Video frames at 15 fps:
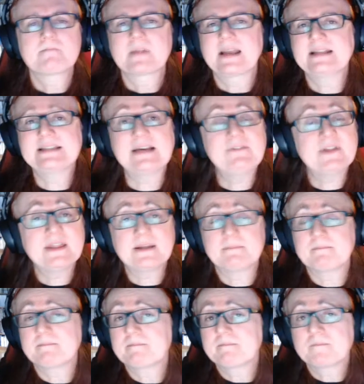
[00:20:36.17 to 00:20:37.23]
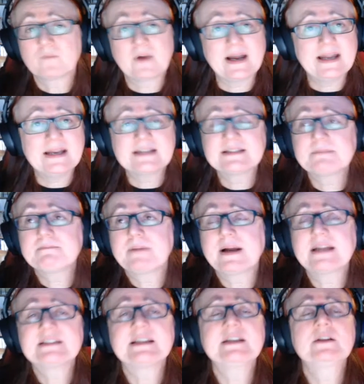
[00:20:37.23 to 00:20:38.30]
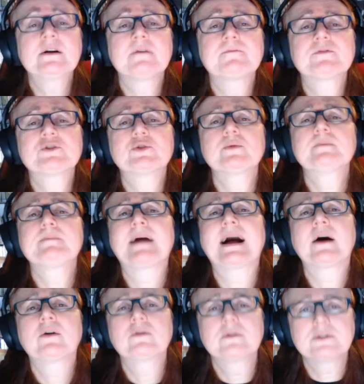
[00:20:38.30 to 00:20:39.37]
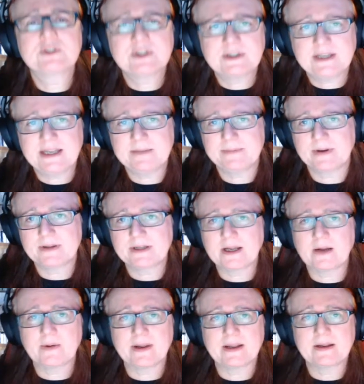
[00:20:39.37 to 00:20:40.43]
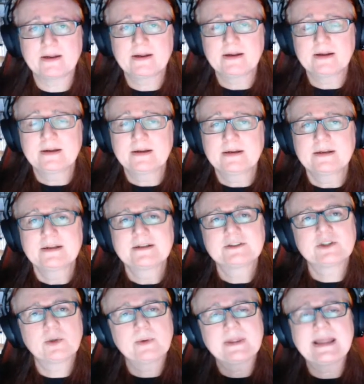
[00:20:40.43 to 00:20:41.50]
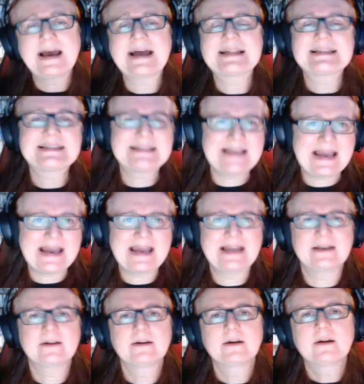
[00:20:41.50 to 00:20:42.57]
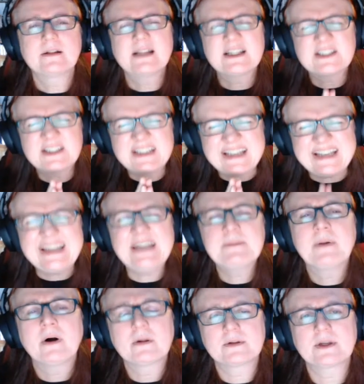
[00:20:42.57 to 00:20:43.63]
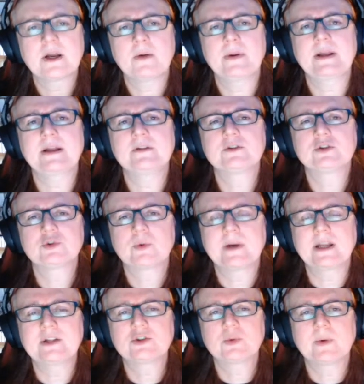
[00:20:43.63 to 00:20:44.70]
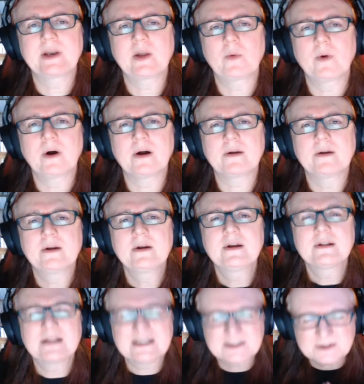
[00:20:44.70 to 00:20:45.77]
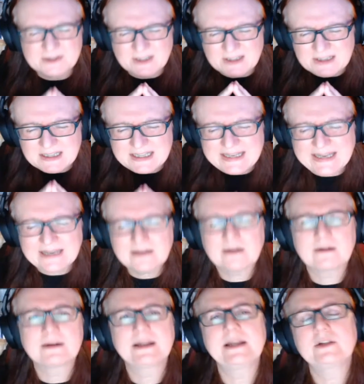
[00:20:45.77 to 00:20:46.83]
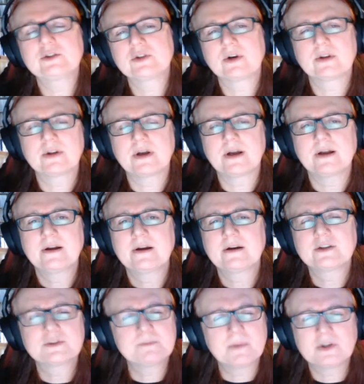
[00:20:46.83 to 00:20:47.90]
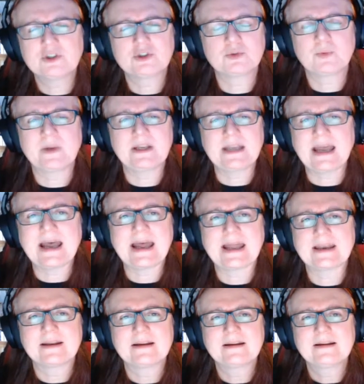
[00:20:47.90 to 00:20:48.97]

It's everything, right? It's enough to empower us to keep on going. So with that said, let's keep on going into 2021. Let's lean on each other as much as we can.